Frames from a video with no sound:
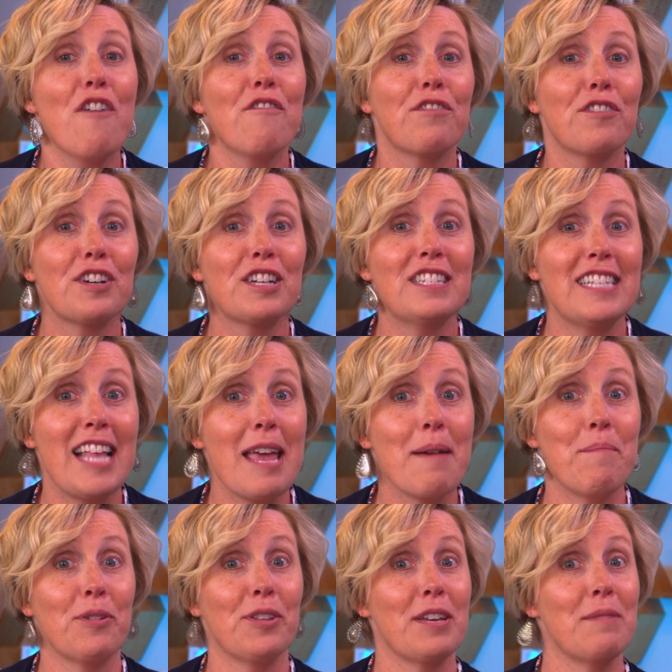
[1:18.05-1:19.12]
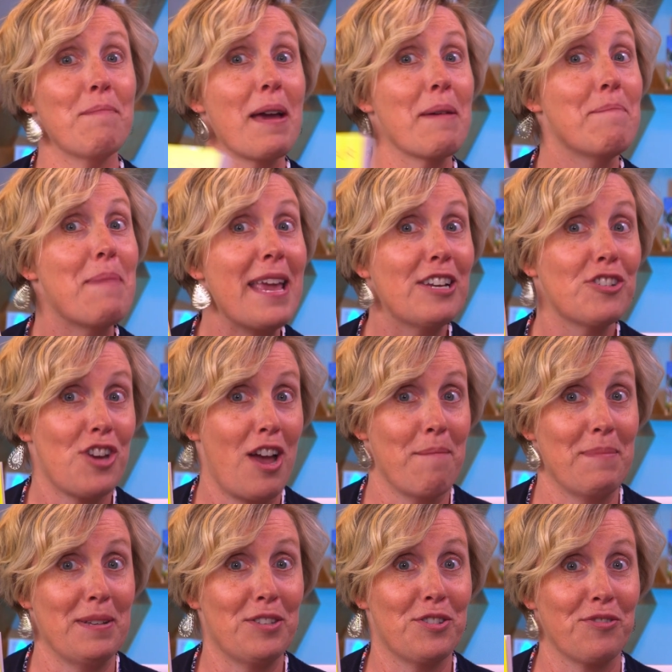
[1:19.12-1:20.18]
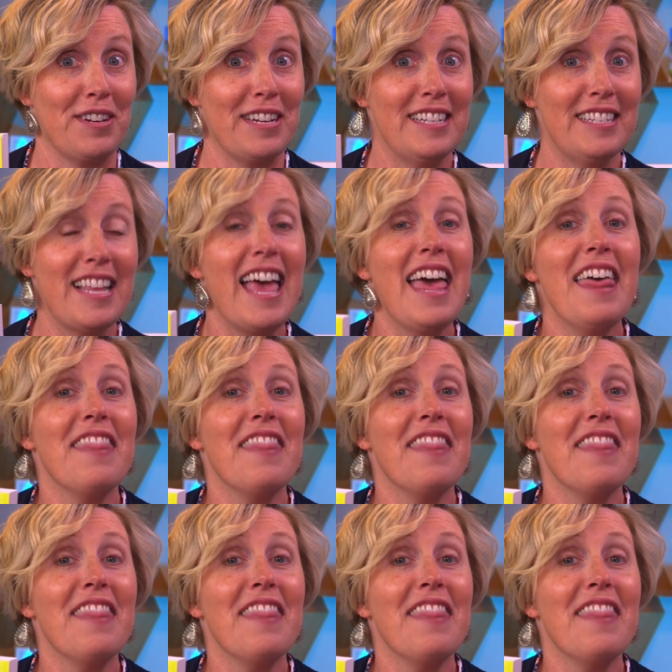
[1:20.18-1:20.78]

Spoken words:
For example, in my BAKESHOP mysteries,